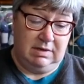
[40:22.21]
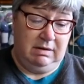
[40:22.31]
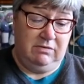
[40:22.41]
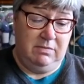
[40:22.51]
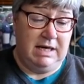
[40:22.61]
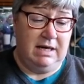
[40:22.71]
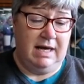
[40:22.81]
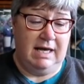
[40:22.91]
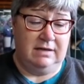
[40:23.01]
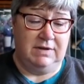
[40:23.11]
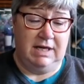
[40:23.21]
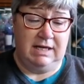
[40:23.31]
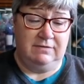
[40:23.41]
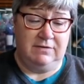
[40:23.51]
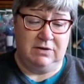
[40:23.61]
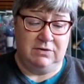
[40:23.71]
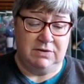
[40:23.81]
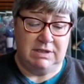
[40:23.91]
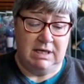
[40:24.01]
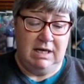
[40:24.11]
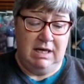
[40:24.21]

however many I had of the Hayfield.